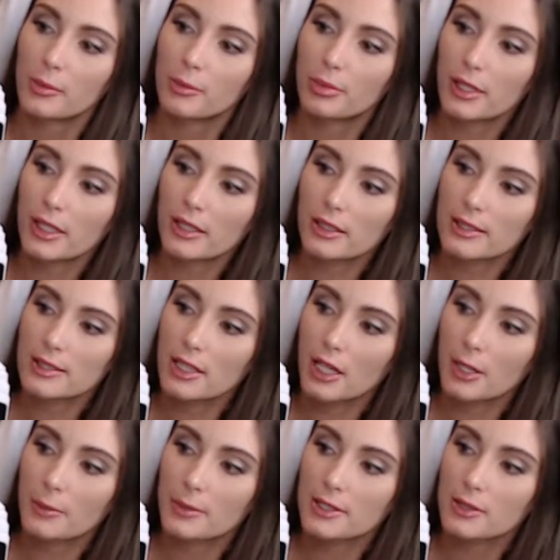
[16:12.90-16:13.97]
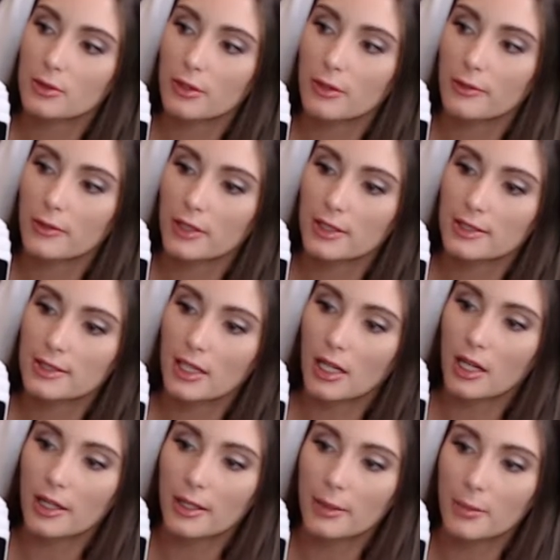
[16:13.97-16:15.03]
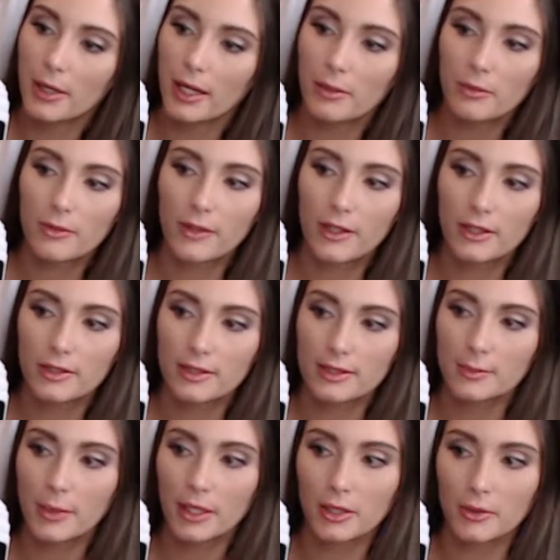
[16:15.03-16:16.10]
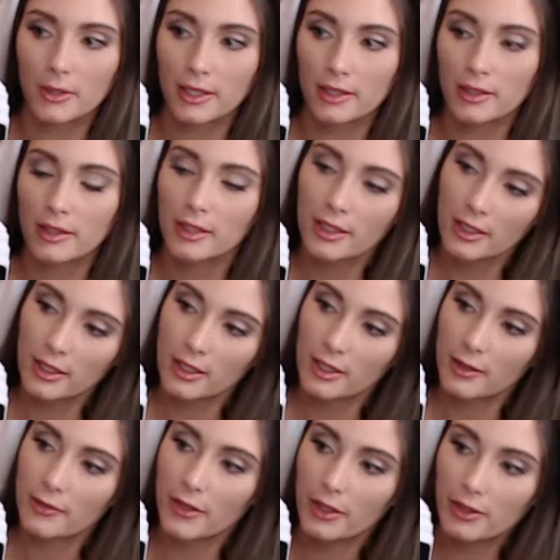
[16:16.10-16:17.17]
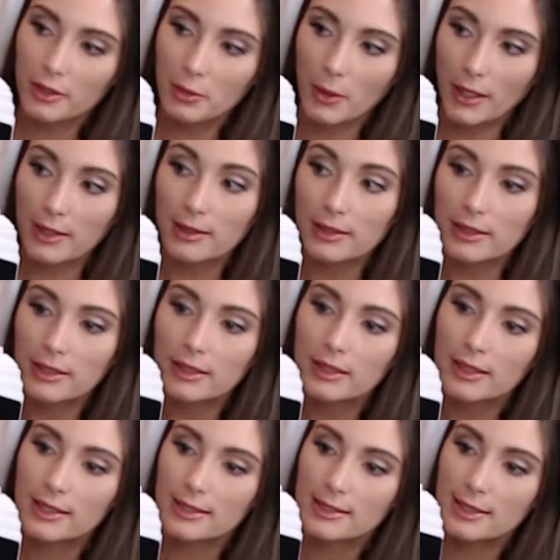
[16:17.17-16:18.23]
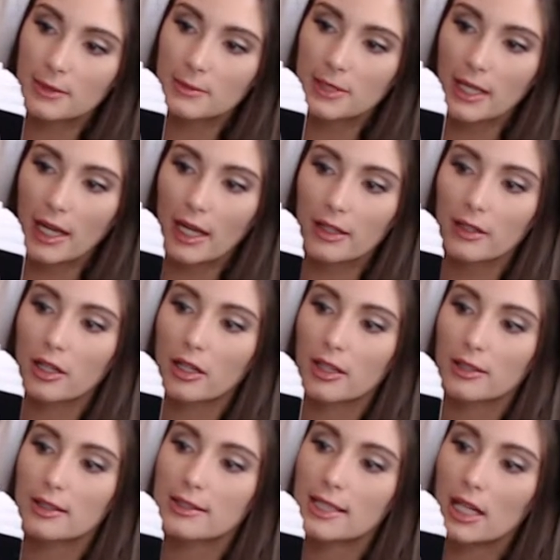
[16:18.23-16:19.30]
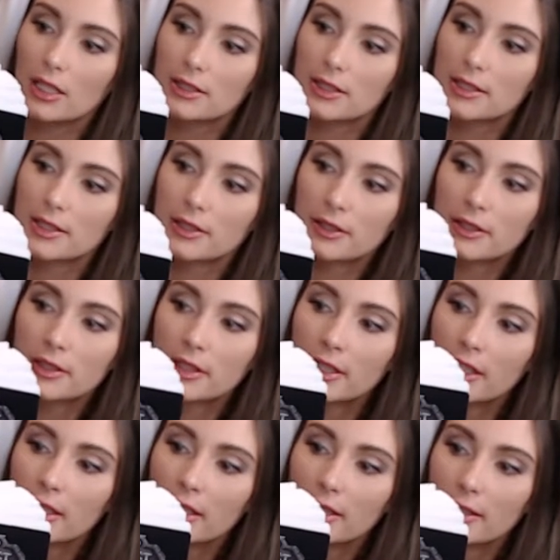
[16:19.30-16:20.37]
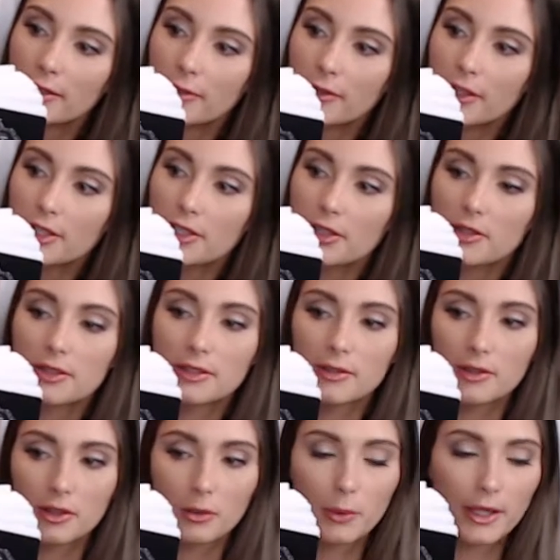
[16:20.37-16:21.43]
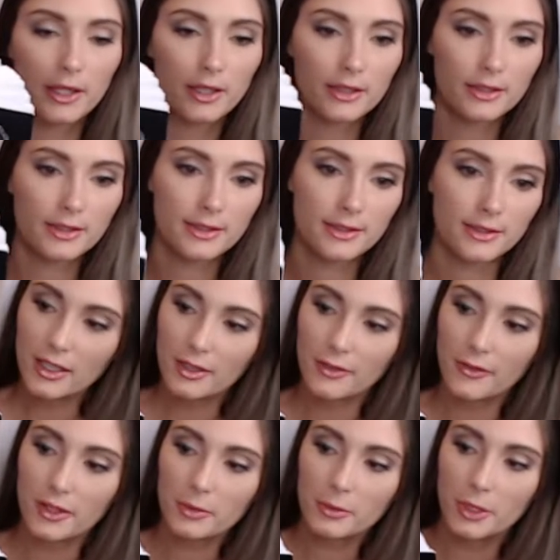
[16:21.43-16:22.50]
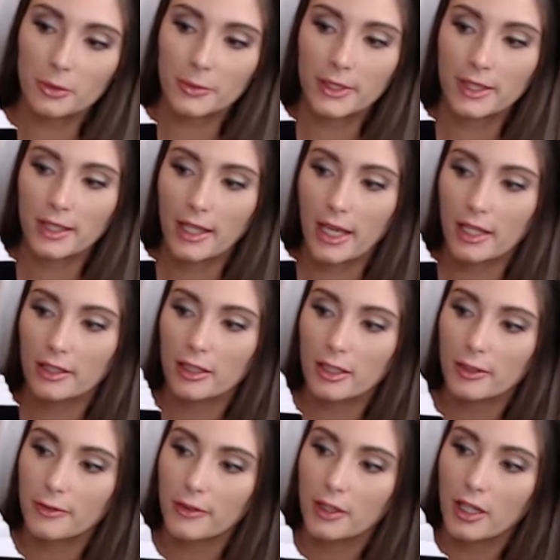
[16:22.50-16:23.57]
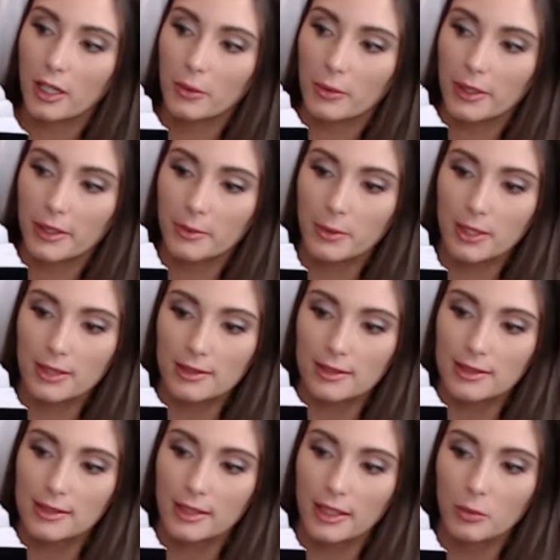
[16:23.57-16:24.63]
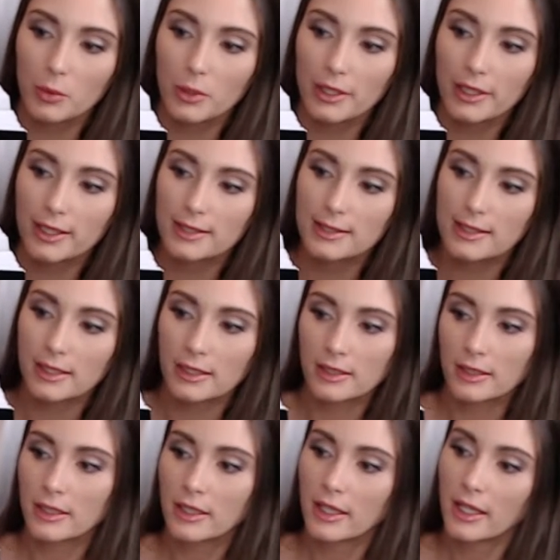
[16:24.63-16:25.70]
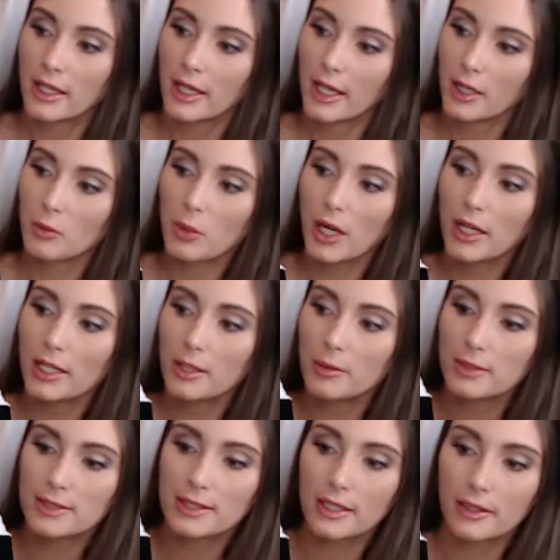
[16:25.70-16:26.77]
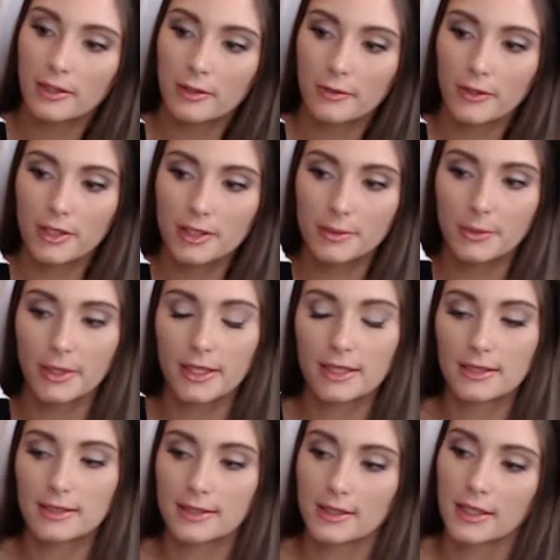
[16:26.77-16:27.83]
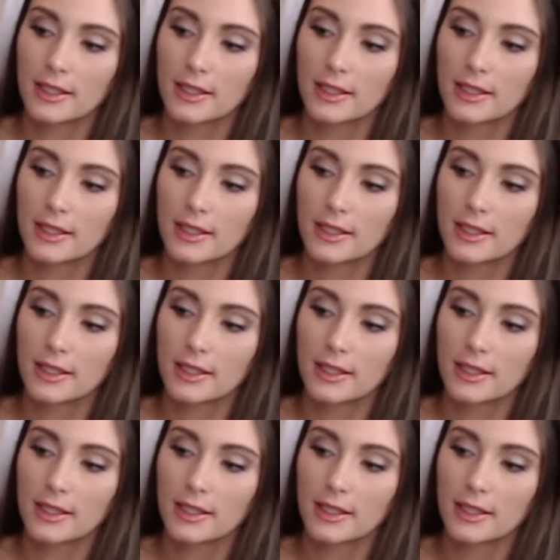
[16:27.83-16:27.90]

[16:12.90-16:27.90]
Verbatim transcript: Brightly tarped storefronts occupied with vendors bellowing, very quietly, it seemed to Khadgar at this altitude, the virtues of their wares. For a moment, Khadgar forgot where he was and what he had seen and why he was there in the first place.